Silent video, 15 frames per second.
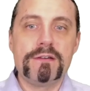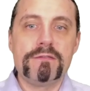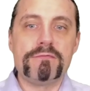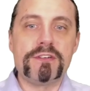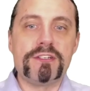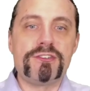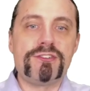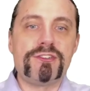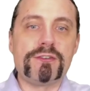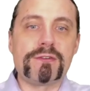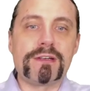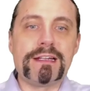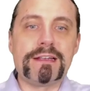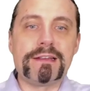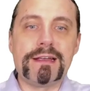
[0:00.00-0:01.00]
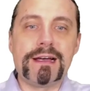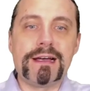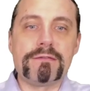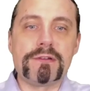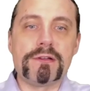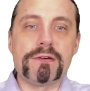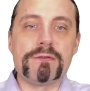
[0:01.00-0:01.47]
which you can
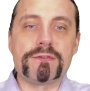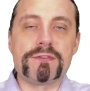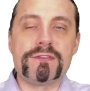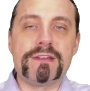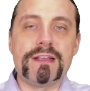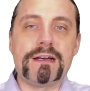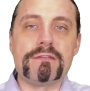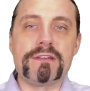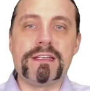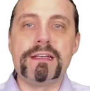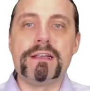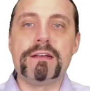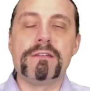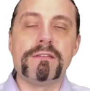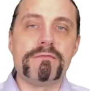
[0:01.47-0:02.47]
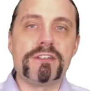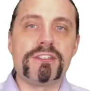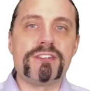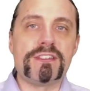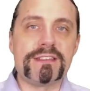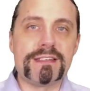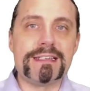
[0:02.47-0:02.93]
download down here,
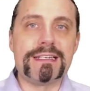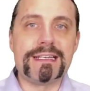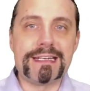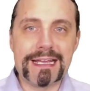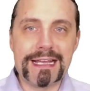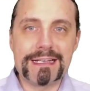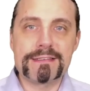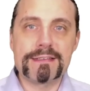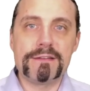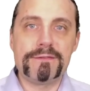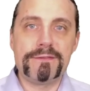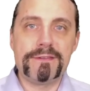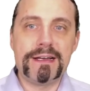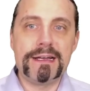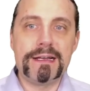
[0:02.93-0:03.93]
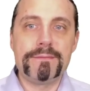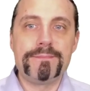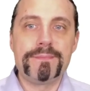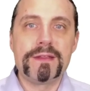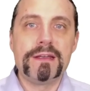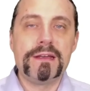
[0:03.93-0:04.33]
which is in an Excel file,